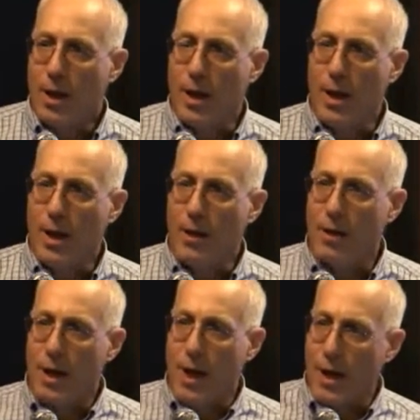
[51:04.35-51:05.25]
And
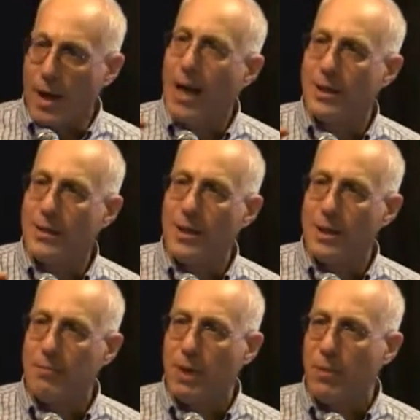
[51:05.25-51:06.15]
I kind of
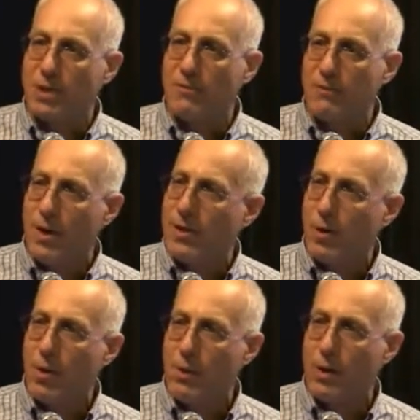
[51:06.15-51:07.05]
did, but I wasn't finding
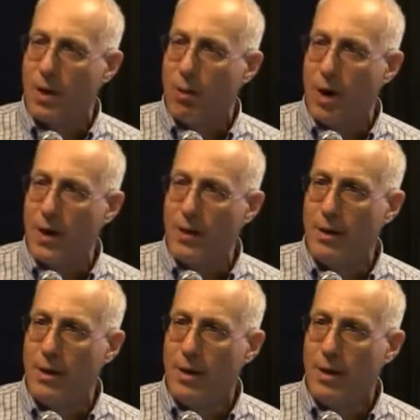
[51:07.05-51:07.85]
quite what I wanted.